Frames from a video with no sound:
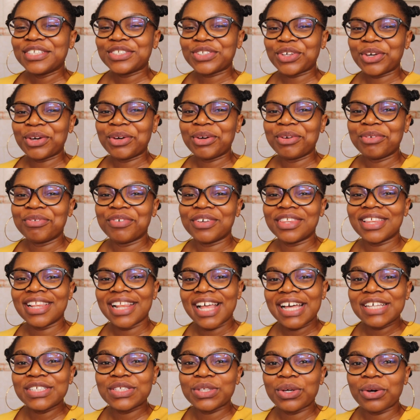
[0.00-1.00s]
So for the
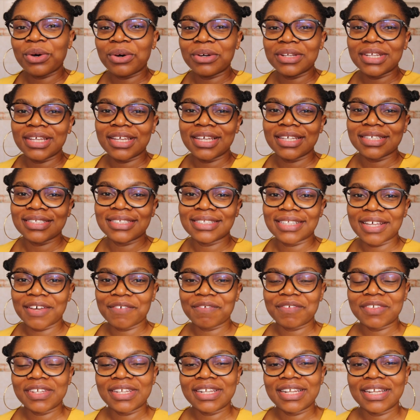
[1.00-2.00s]
last con is
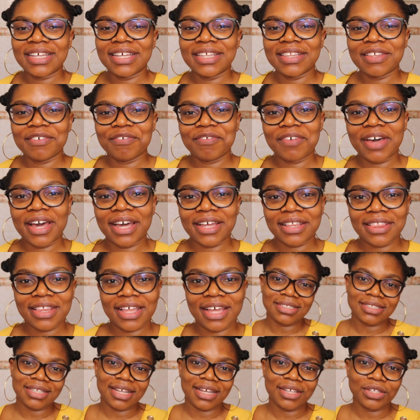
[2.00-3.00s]
definitely the fact
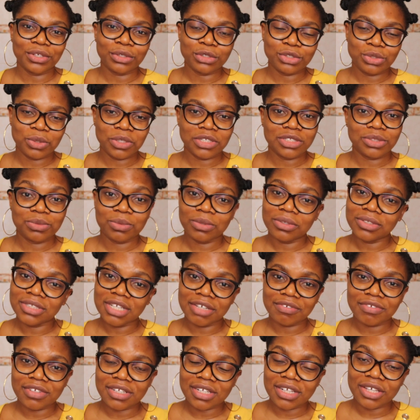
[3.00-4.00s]
that your twist will
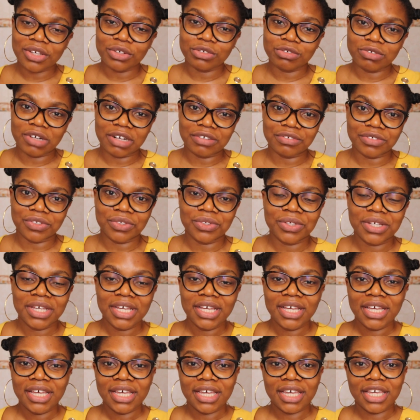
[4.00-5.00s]
definitely unravel
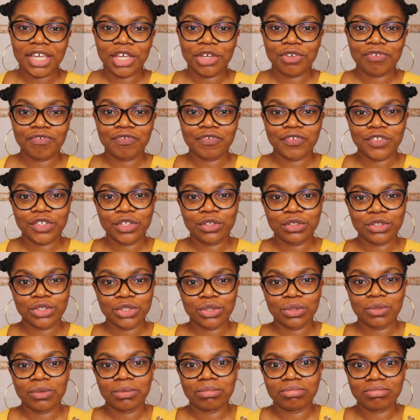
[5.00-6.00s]
if you
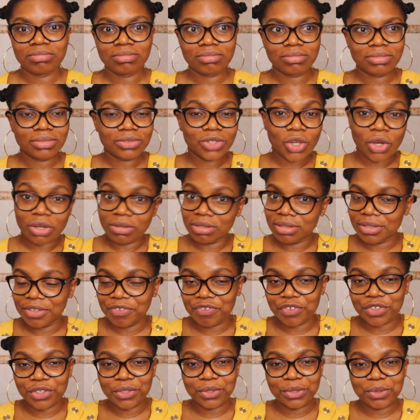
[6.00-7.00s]
do
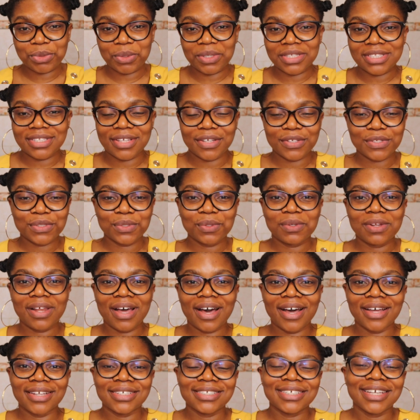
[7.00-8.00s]
twists that are too
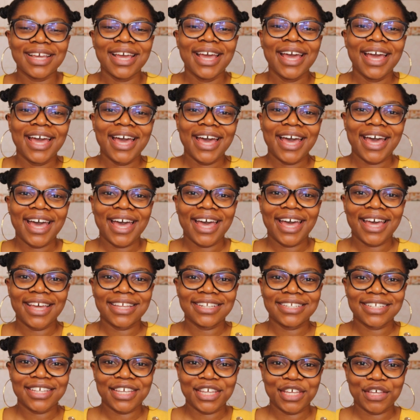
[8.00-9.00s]
large
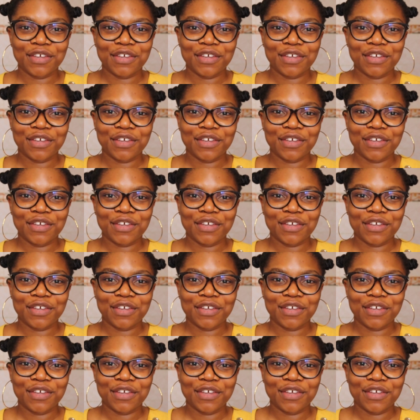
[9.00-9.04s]
and